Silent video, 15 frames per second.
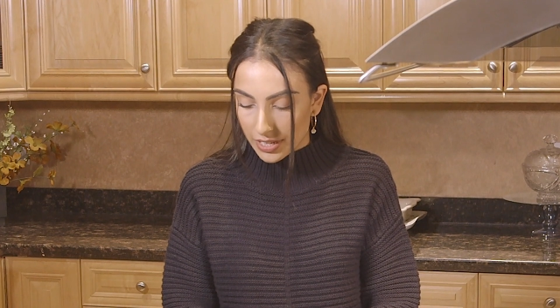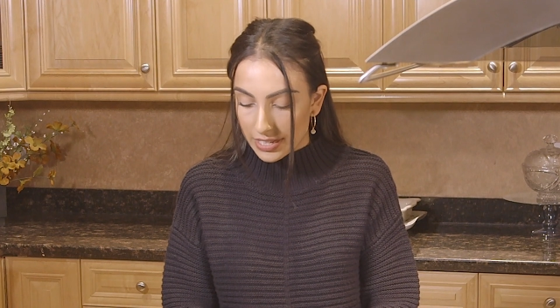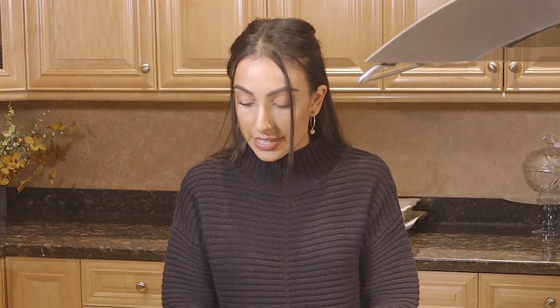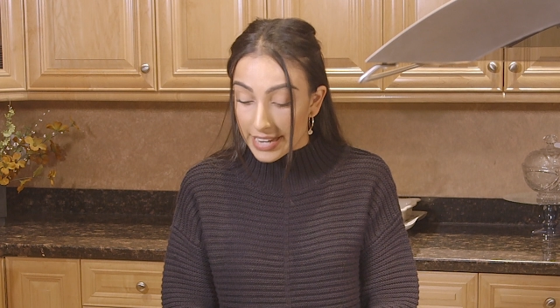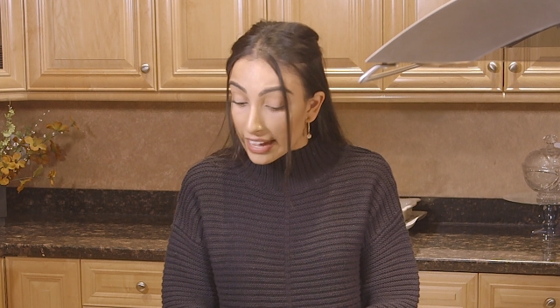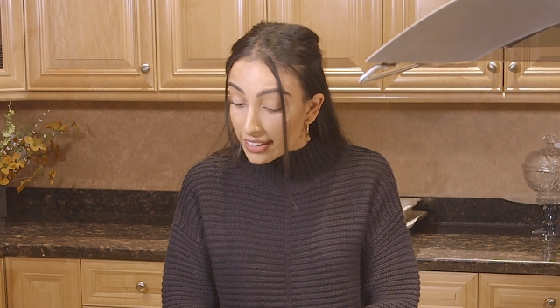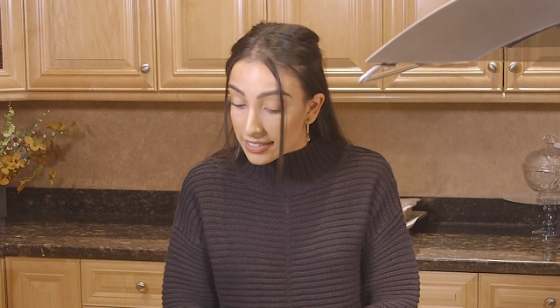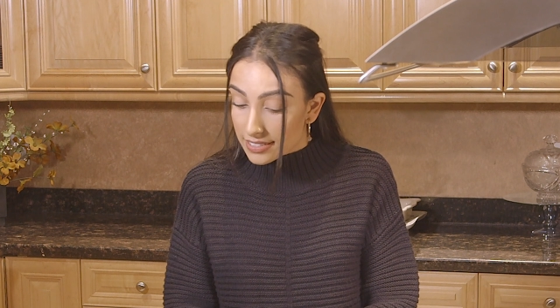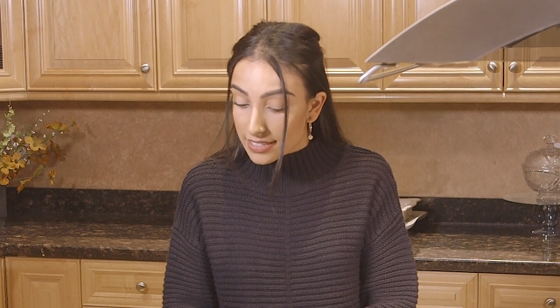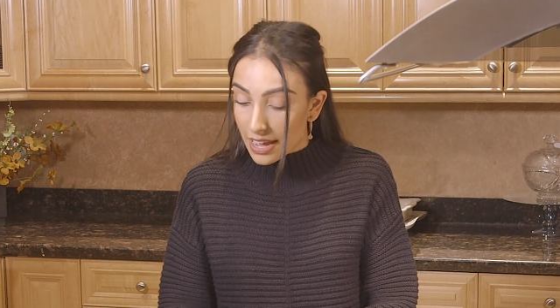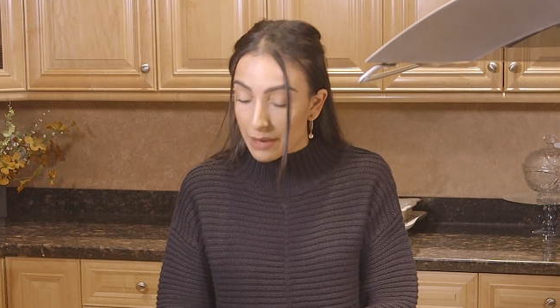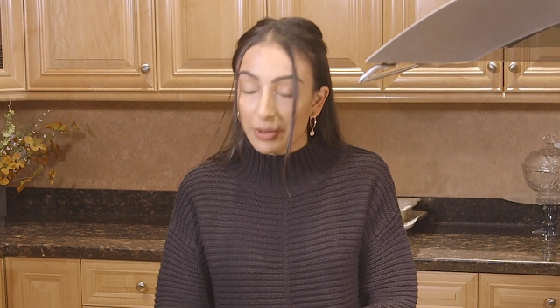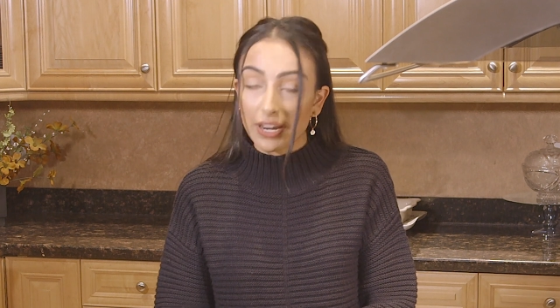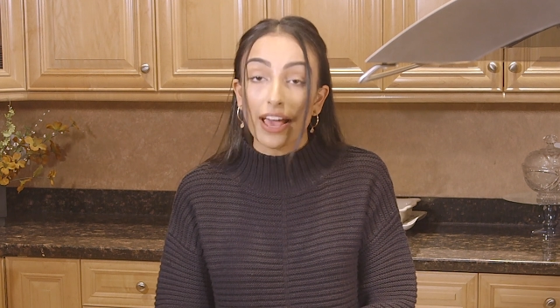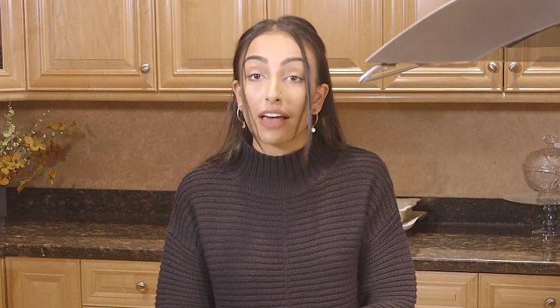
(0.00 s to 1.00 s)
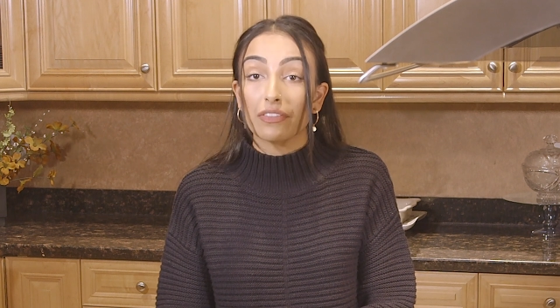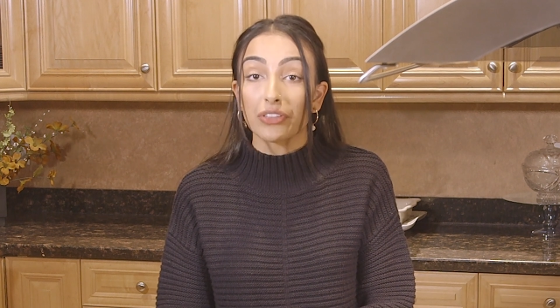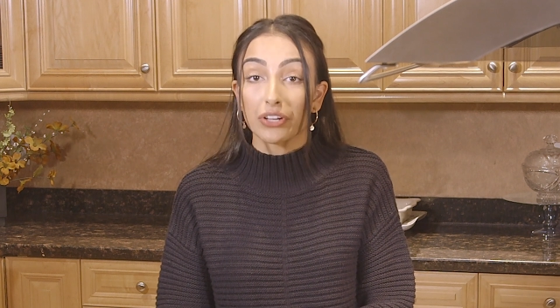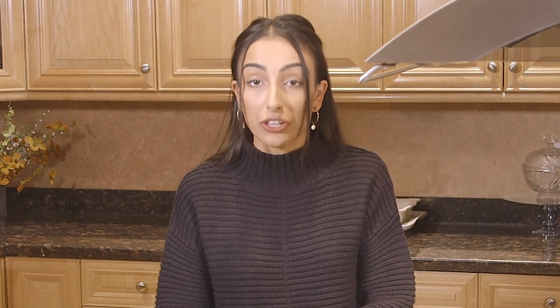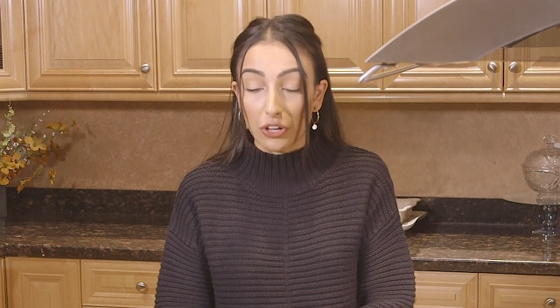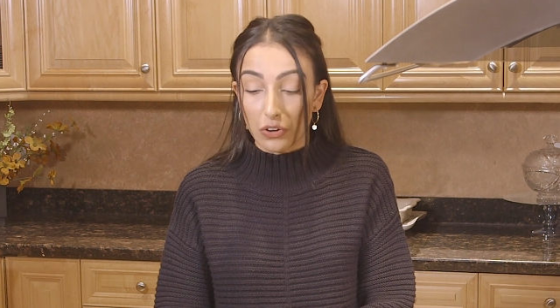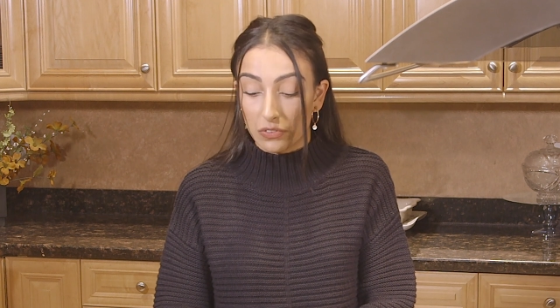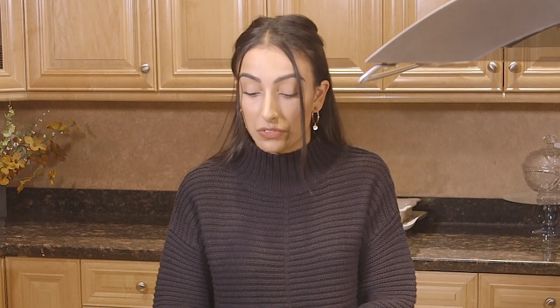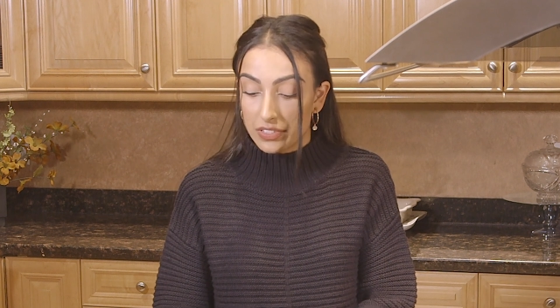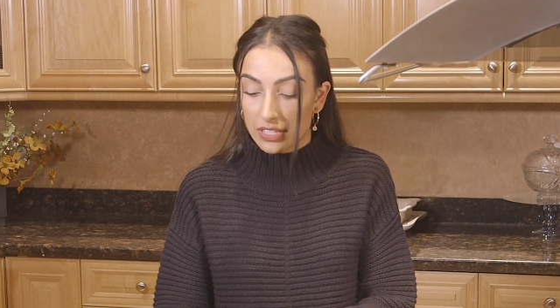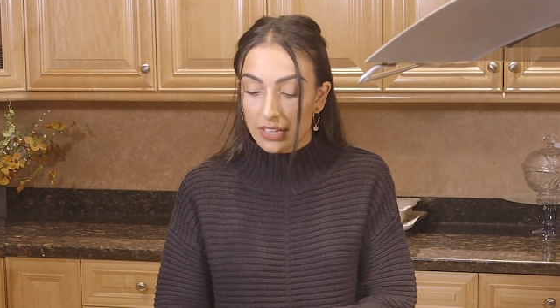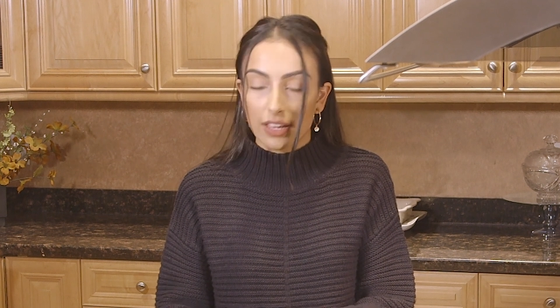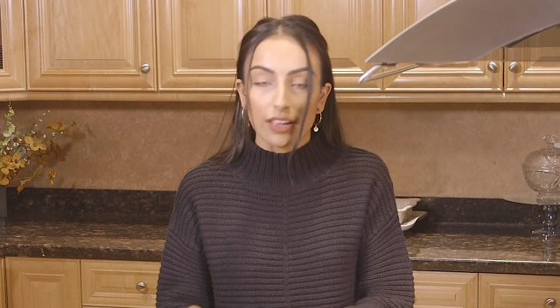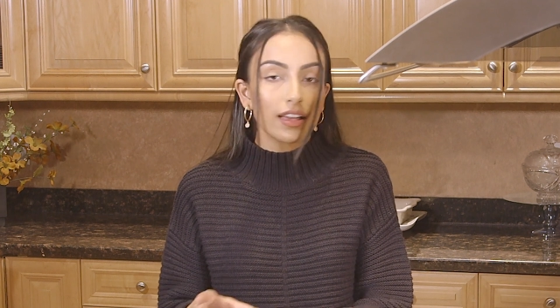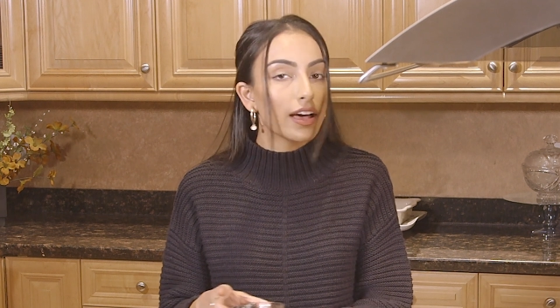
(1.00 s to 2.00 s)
Next, I'm gonna add the cloves.